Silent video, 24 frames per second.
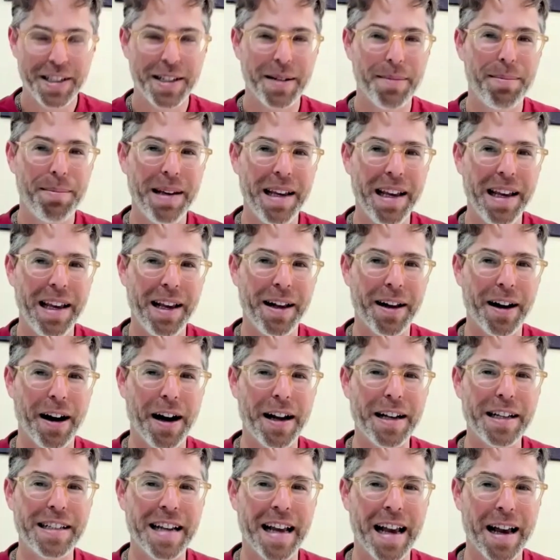to being
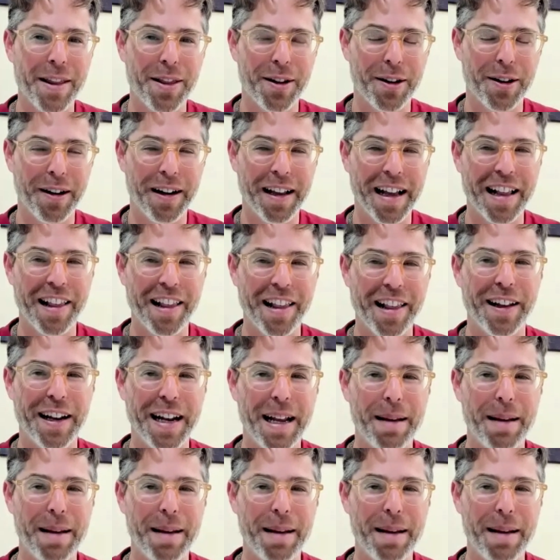untethered, hence the